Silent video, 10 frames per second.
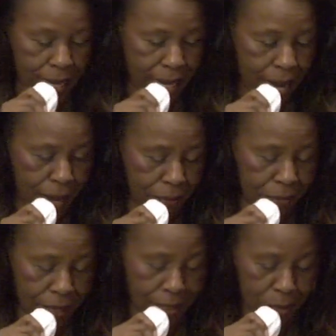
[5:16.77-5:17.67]
Amen.
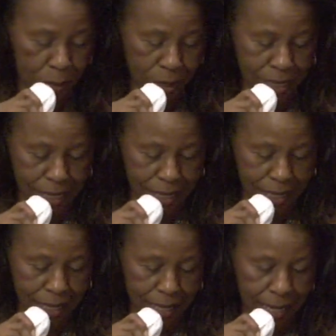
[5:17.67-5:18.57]
We thank God for
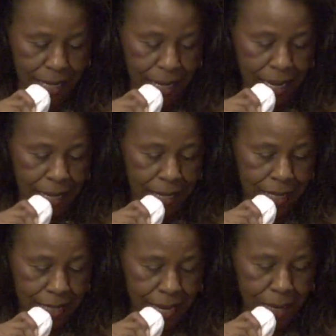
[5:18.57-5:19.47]
his anointing
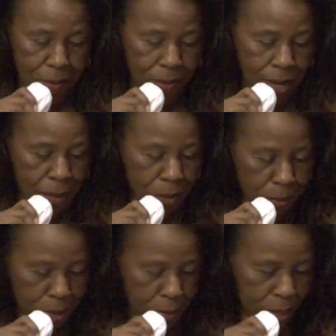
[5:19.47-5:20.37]
and he's
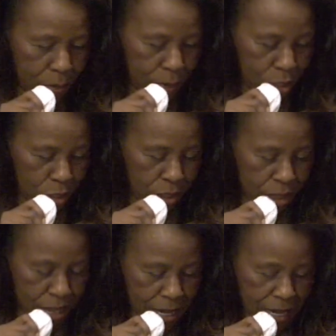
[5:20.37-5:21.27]
able. I'm going to be
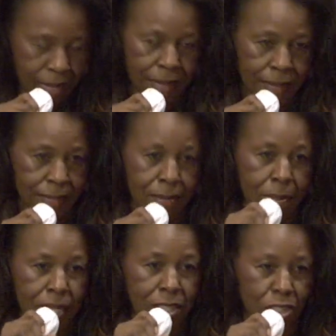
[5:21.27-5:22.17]
real with you.
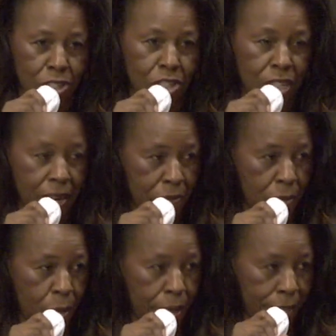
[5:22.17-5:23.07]
This
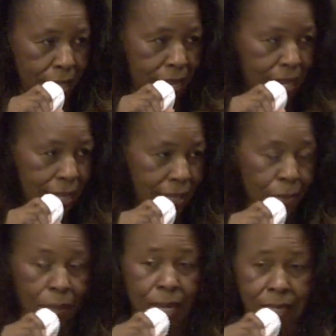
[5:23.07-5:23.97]
message is
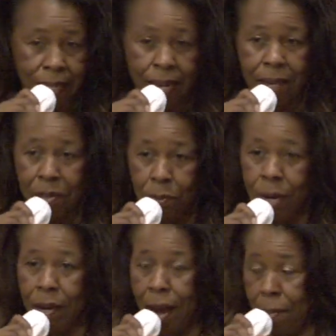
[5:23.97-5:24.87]
everywhere today. And when
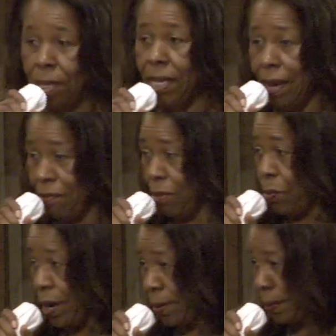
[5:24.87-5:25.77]
I say everywhere,
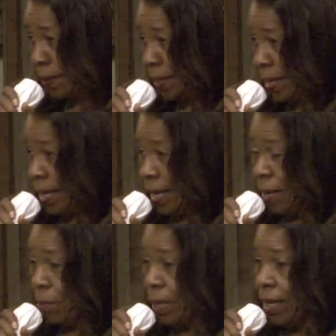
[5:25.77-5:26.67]
I mean everywhere.